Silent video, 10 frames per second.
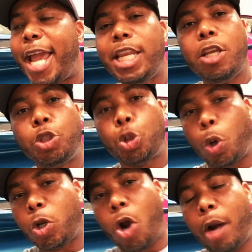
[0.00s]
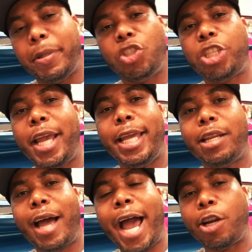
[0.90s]
any short carbon
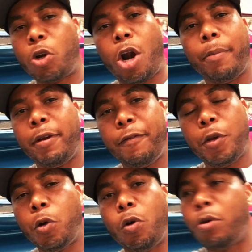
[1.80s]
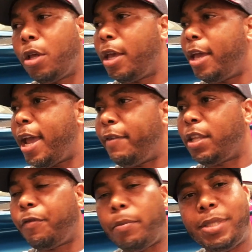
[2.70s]
chain, hydrocarbon fuel,
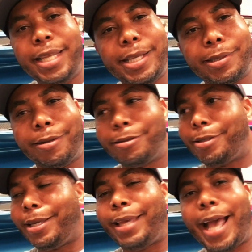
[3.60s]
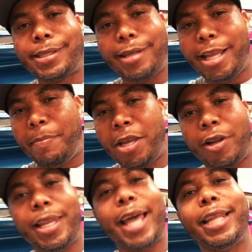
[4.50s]
everything from diesel to gasoline being
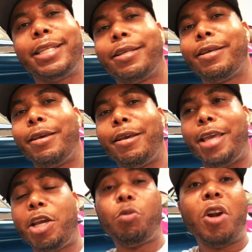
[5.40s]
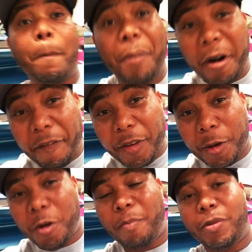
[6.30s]
unleaded. It could run on
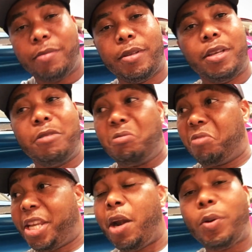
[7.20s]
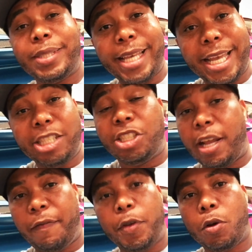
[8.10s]
perfume, kerosene,
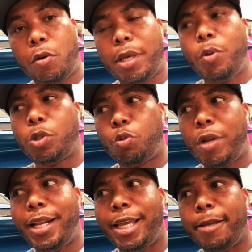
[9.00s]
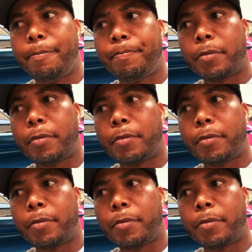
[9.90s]
jet fuel. It was really